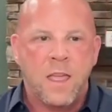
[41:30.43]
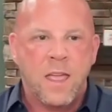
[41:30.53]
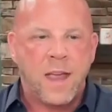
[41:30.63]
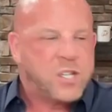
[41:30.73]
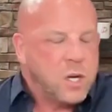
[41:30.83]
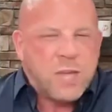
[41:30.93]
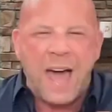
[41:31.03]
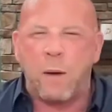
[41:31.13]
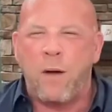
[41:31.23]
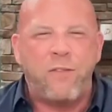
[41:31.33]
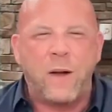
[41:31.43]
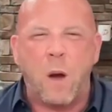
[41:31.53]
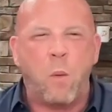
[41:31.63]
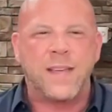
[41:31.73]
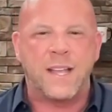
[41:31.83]
And she goes, how do I figure out
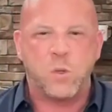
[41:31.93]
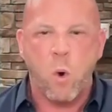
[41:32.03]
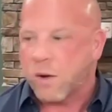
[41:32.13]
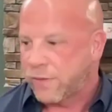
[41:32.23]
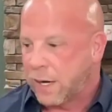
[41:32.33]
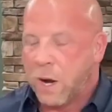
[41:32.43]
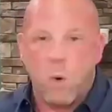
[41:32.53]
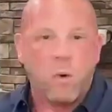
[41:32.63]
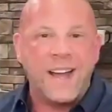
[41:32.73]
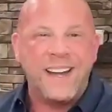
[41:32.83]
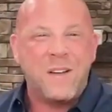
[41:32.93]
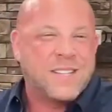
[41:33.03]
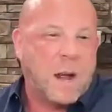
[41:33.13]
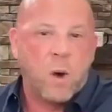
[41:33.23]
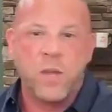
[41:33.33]
what that's worth? I go, well, right now it's
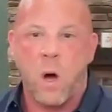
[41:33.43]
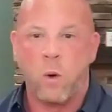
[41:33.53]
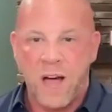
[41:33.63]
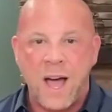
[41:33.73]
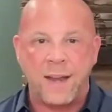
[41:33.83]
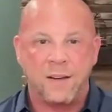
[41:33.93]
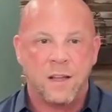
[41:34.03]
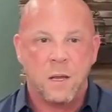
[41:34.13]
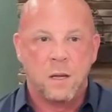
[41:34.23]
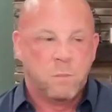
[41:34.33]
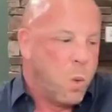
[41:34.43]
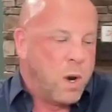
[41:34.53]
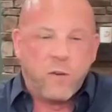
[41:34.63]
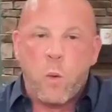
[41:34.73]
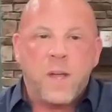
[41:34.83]
not worth a whole lot. But what
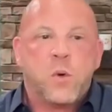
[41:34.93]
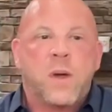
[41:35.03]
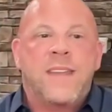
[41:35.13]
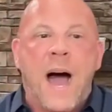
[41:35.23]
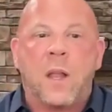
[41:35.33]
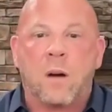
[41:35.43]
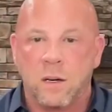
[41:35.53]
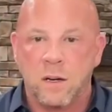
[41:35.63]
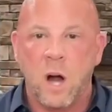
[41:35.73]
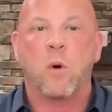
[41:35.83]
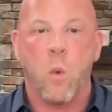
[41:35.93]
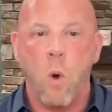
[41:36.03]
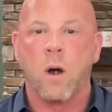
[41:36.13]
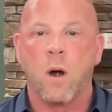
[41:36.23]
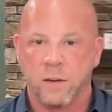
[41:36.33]
if it went to $1 a
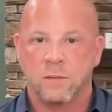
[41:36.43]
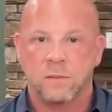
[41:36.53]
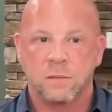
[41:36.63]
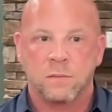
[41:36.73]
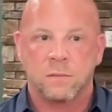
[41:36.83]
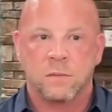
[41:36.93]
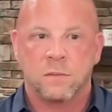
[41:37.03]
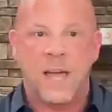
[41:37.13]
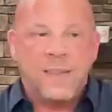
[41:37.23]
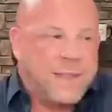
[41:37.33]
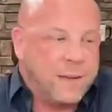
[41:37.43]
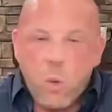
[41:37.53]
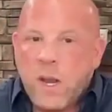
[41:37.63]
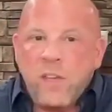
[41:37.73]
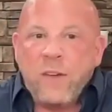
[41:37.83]
reward? Okay, what
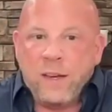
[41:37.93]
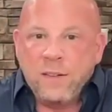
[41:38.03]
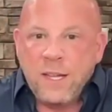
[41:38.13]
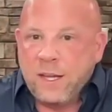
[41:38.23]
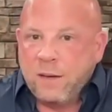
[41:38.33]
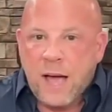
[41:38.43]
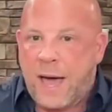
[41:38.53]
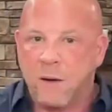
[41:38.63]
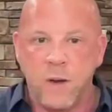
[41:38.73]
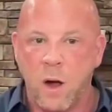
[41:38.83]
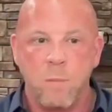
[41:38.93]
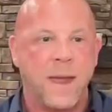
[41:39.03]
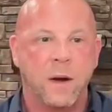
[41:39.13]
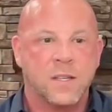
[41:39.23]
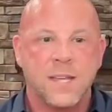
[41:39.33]
if it did? I don't know, maybe
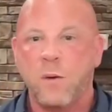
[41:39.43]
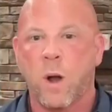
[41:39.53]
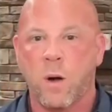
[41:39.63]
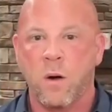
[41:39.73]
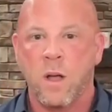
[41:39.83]
go to zero.